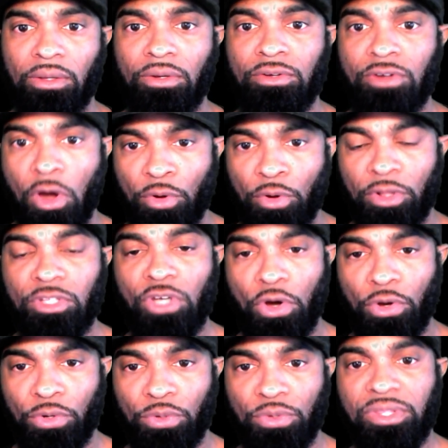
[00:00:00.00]
know the
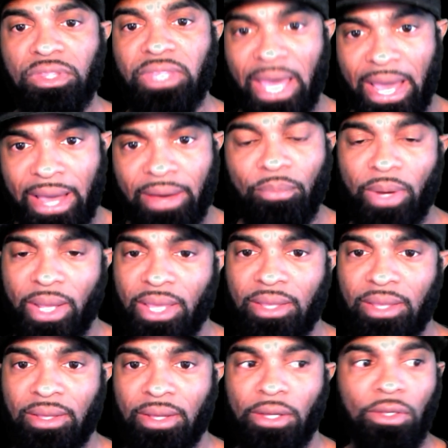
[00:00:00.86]
totals. That
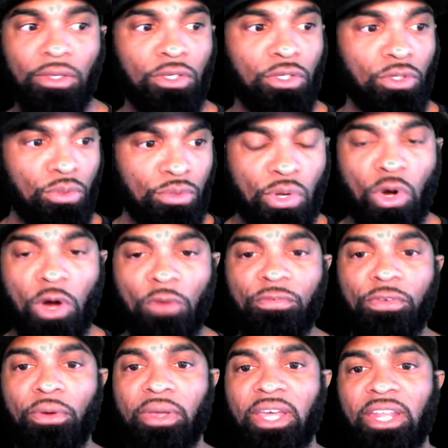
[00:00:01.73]
way, you know
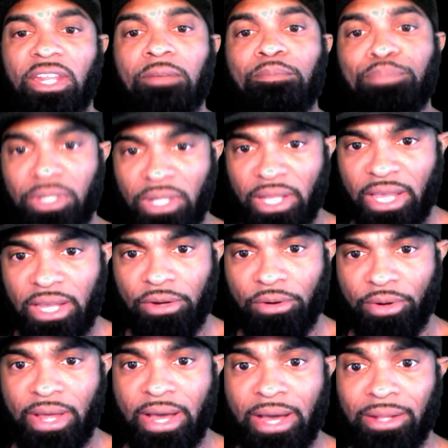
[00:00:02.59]
if you're getting played
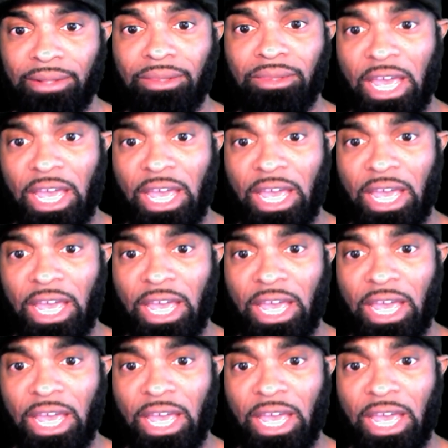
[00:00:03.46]
or not.